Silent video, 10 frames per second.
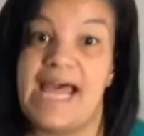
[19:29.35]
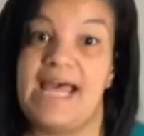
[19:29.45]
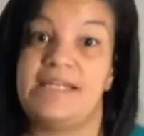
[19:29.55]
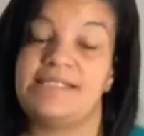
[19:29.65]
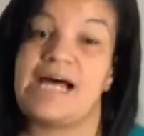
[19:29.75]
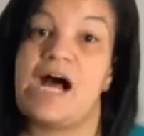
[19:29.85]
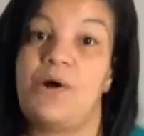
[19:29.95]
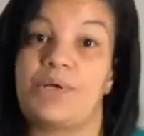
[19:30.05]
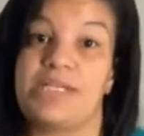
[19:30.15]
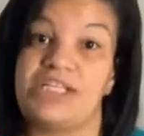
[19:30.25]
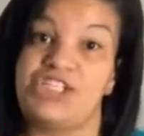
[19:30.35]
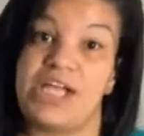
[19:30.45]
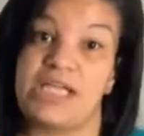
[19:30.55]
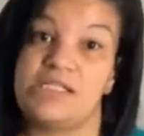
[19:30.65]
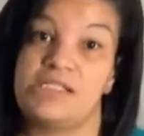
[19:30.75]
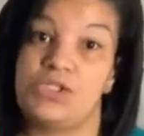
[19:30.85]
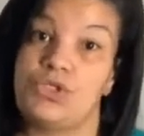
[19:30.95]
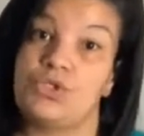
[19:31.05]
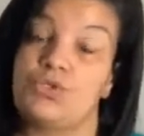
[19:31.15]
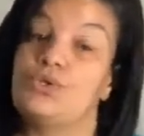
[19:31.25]
and our keychains
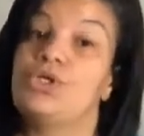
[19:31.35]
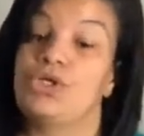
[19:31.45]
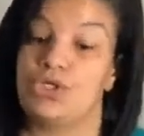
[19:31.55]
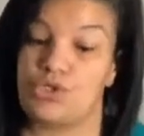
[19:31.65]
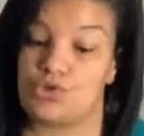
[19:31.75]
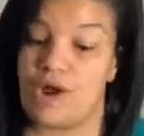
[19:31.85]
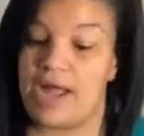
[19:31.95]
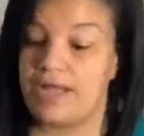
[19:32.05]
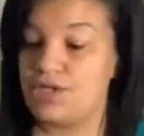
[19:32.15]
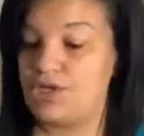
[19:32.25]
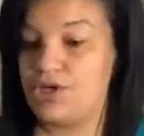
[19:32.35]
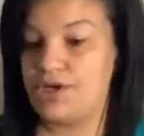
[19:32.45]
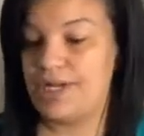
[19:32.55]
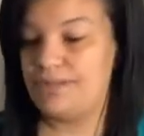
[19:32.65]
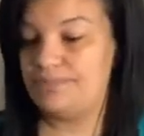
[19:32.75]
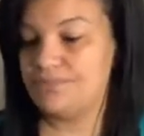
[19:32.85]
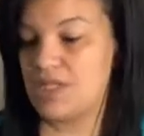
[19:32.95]
to dry and cure up.